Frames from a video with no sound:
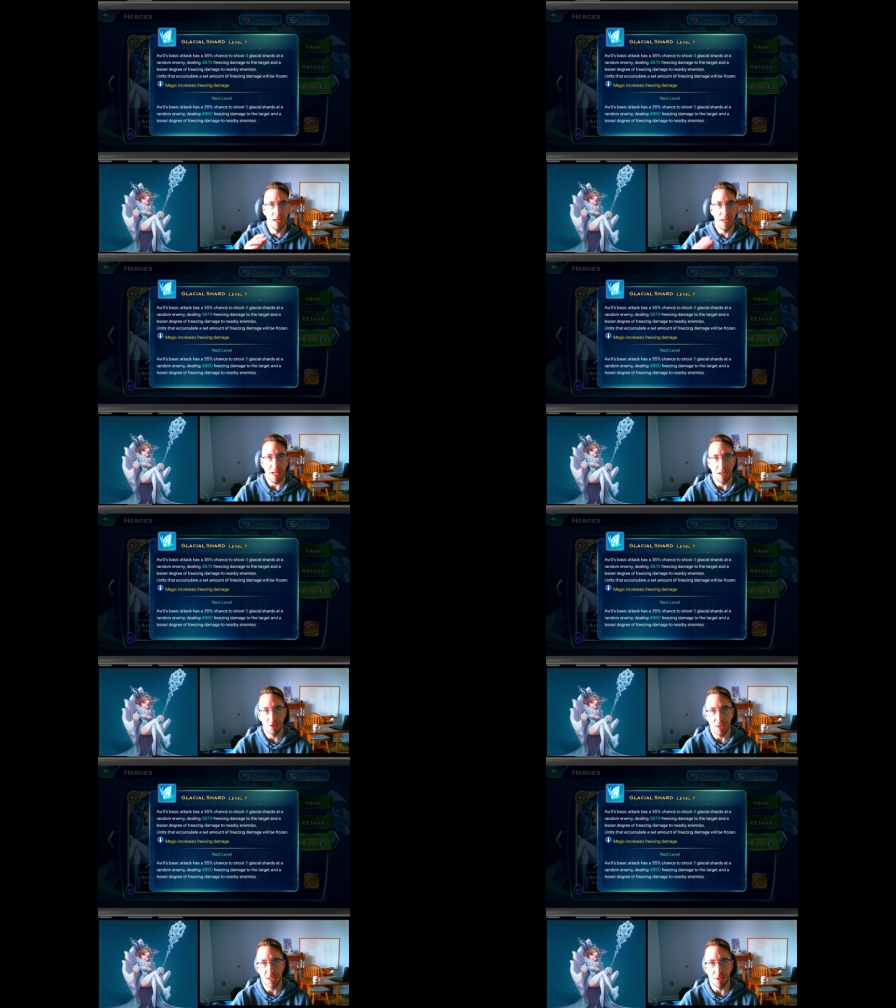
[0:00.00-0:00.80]

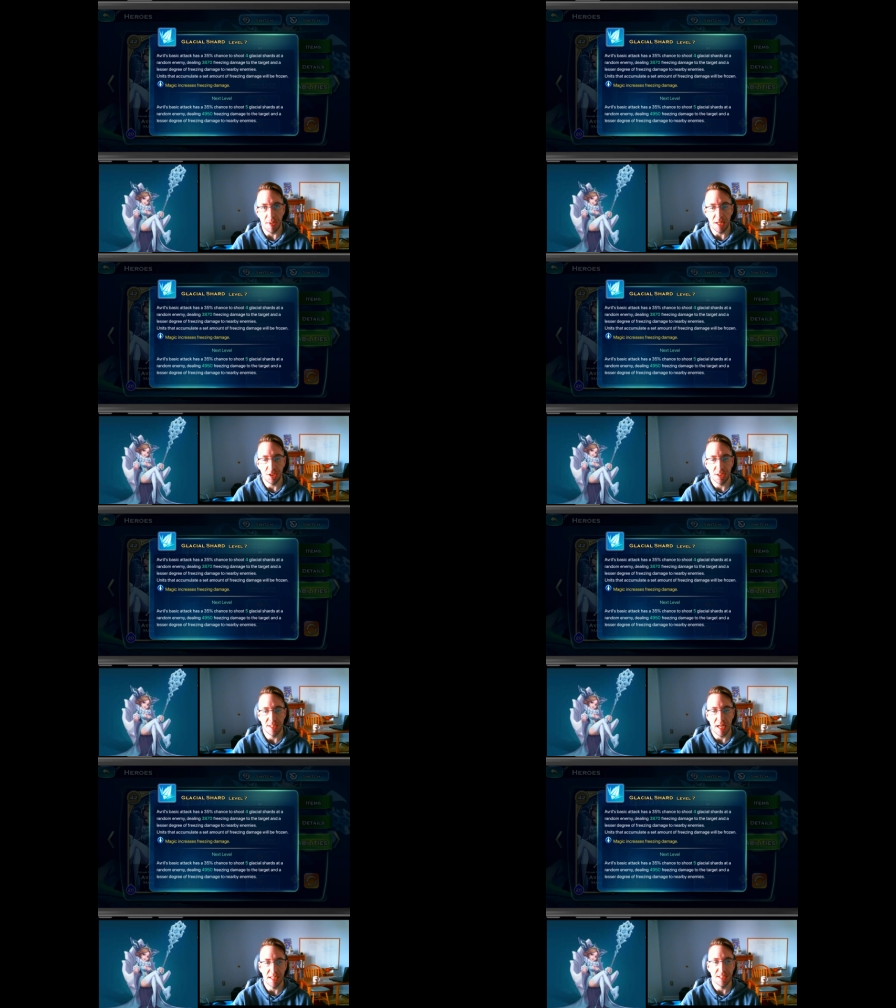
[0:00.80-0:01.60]
increase her magic
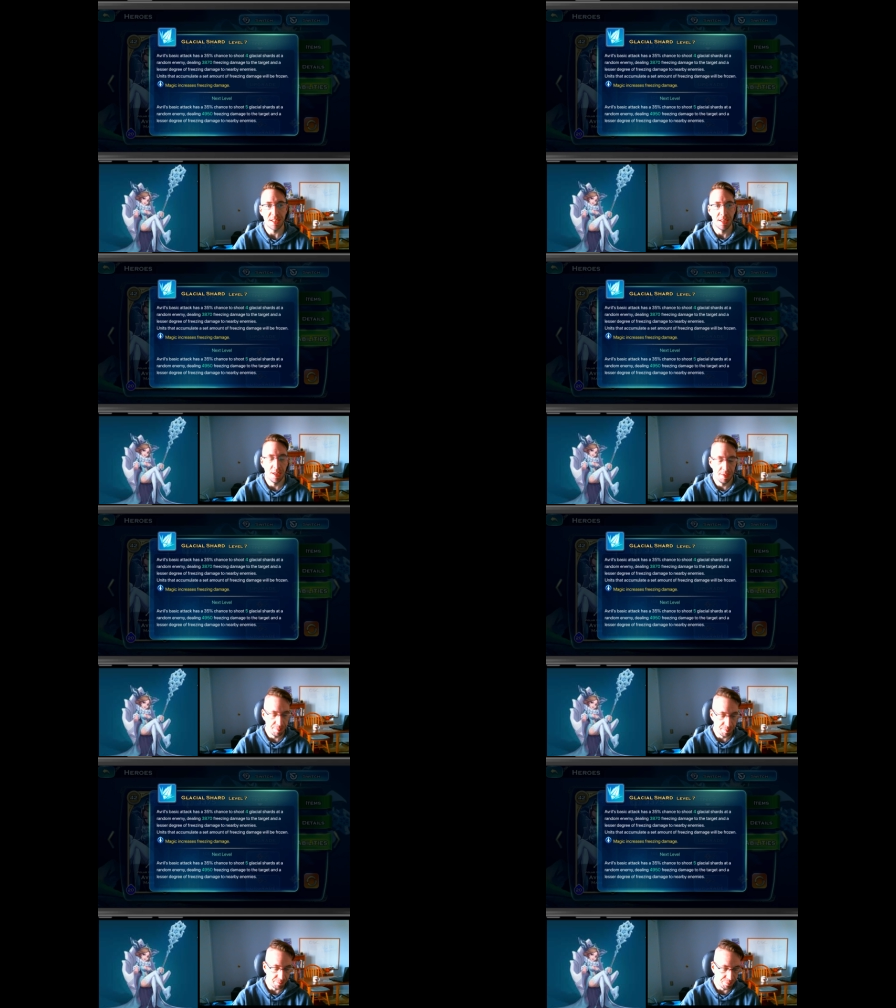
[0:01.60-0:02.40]
stats.
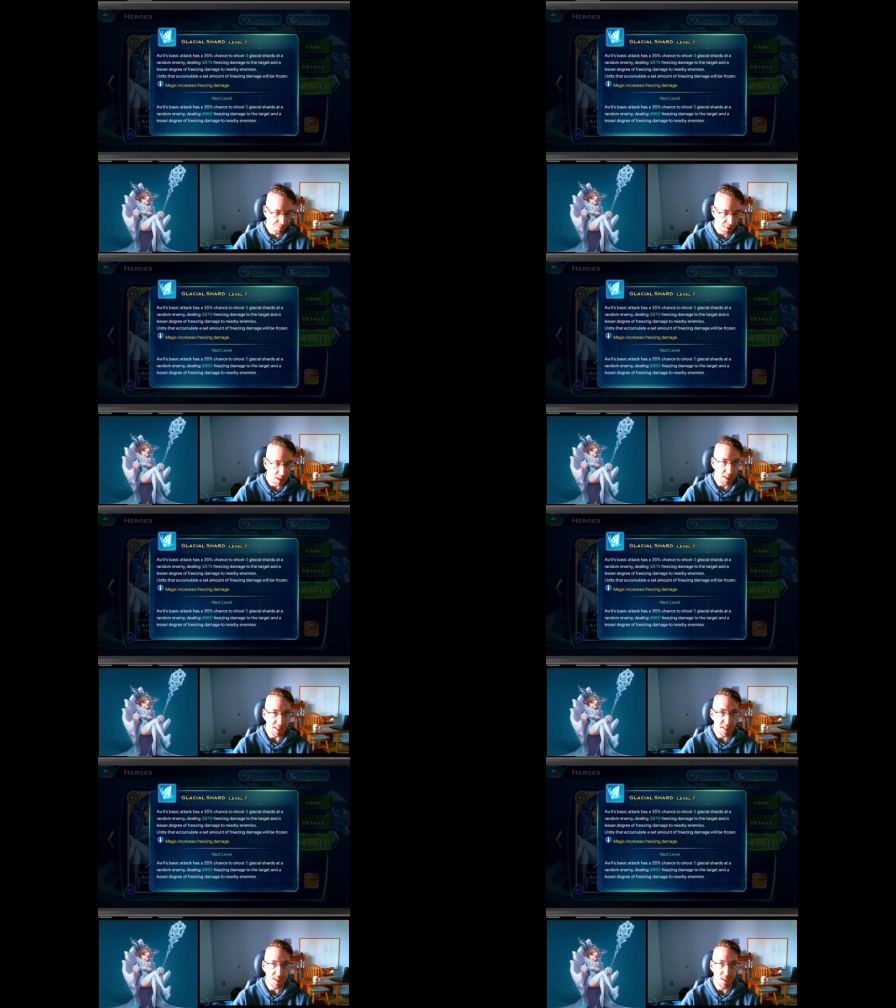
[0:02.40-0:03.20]

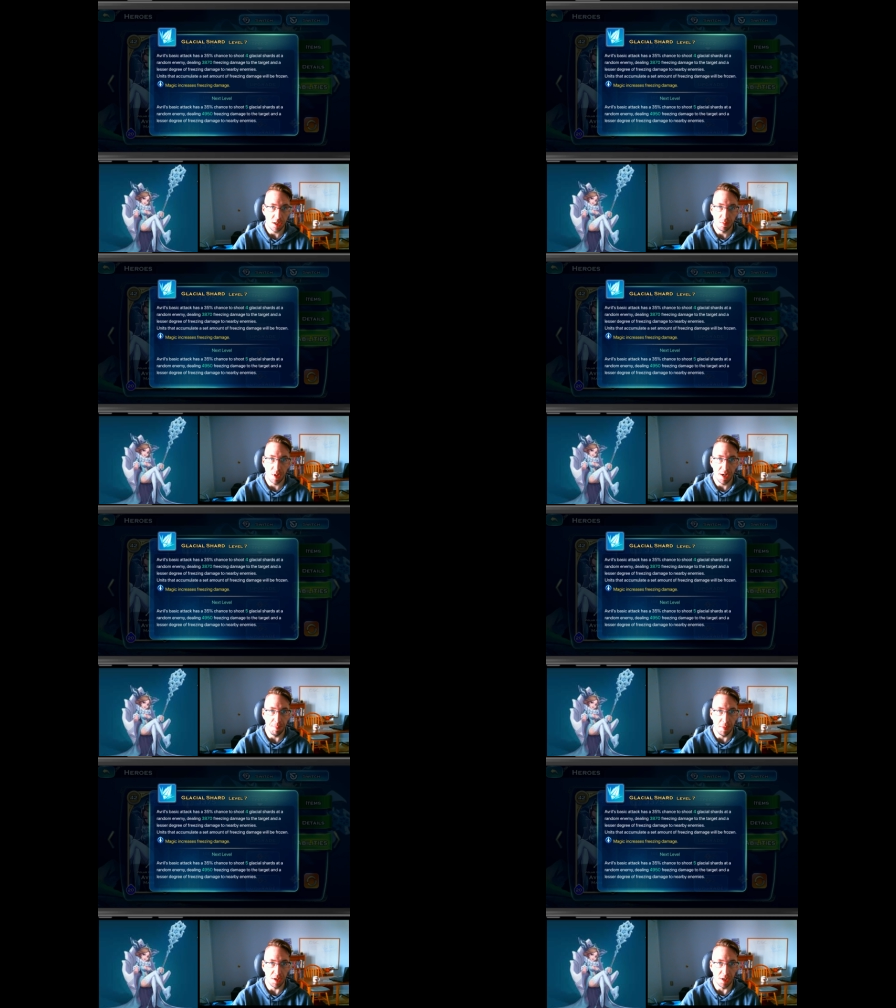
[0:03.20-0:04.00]
This is her bread and
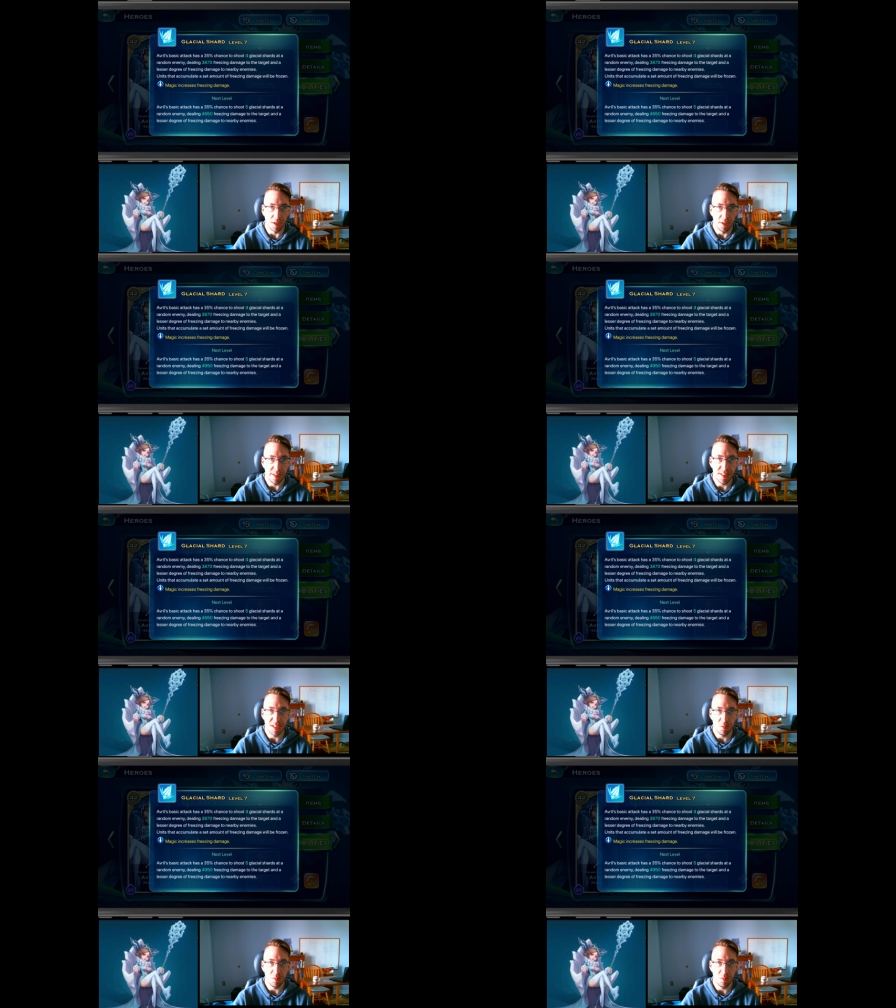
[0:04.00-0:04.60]
butter. This is